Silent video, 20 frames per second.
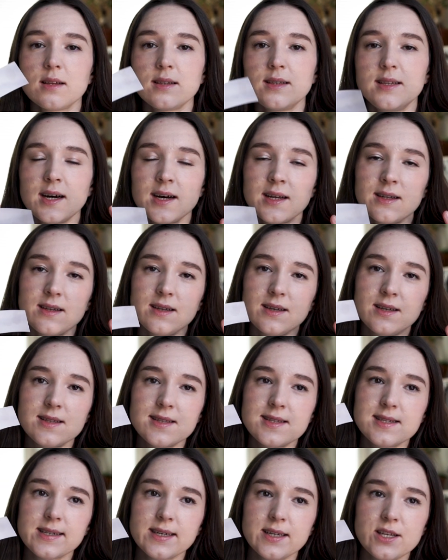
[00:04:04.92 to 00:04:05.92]
Done
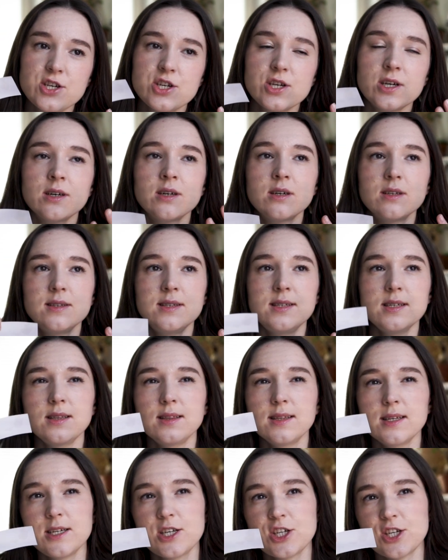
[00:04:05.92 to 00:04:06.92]
in such a
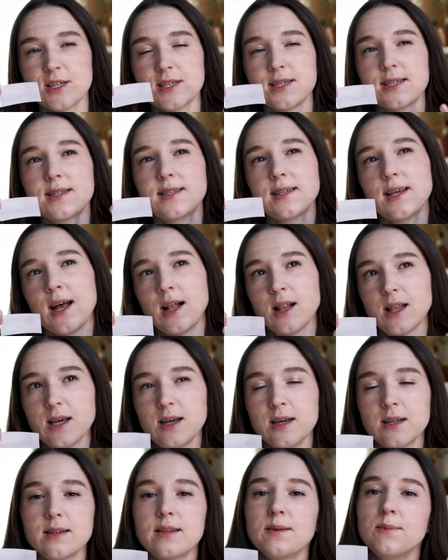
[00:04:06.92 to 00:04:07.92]
delicious,
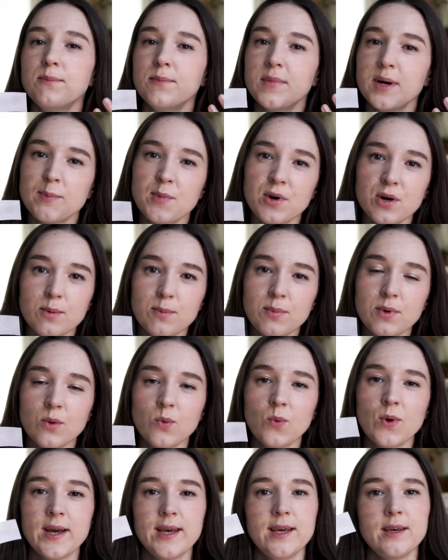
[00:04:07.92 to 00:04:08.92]
elegant,
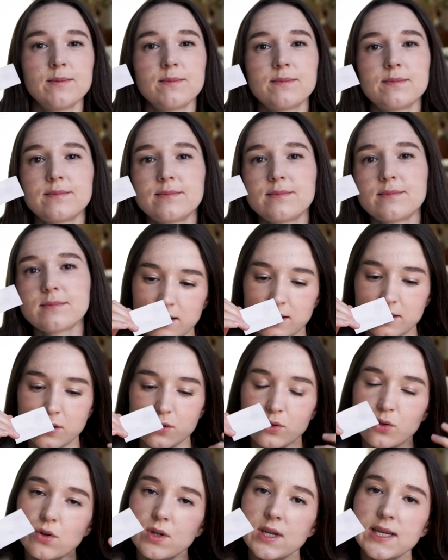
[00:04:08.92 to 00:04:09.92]
memorable way.
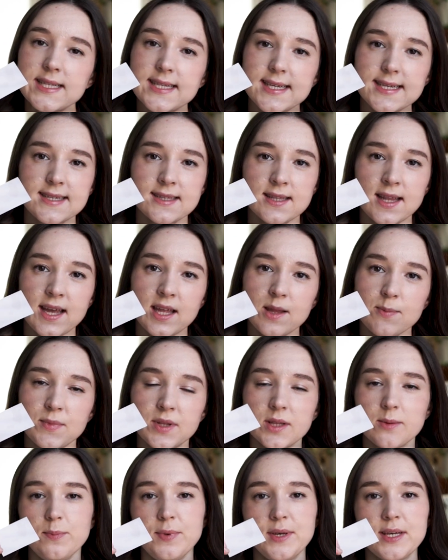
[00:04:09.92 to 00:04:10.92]
Not only it's a
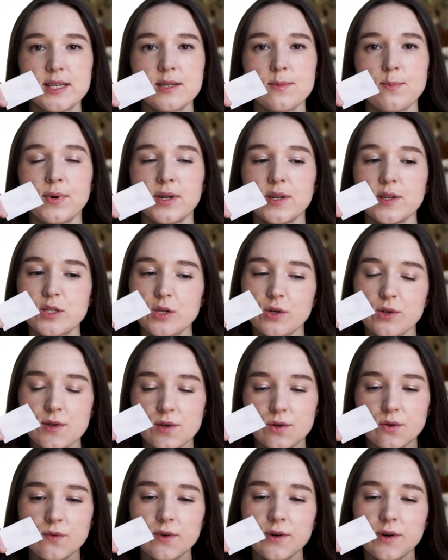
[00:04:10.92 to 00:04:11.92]
statement piece, but it's
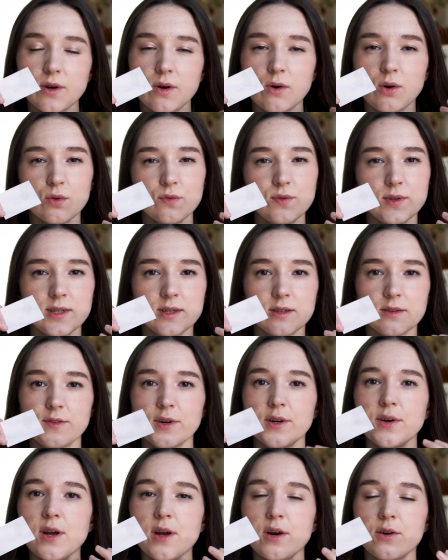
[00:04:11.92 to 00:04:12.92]
also very confident,
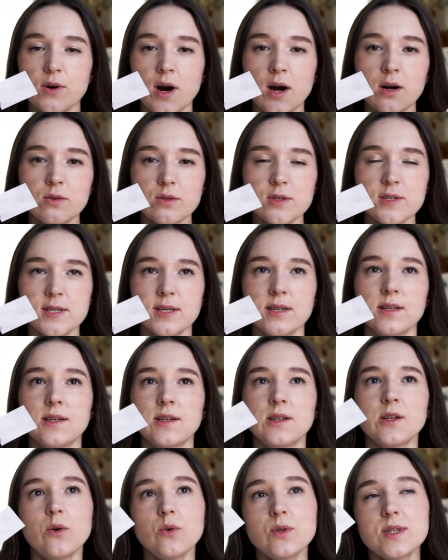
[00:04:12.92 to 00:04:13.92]
very grounding. The
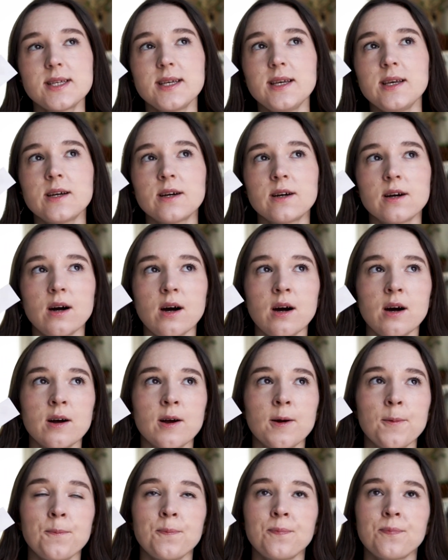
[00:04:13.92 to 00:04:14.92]
notes here
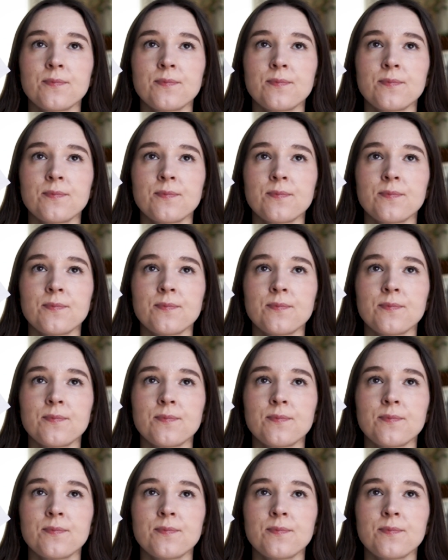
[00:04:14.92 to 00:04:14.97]
are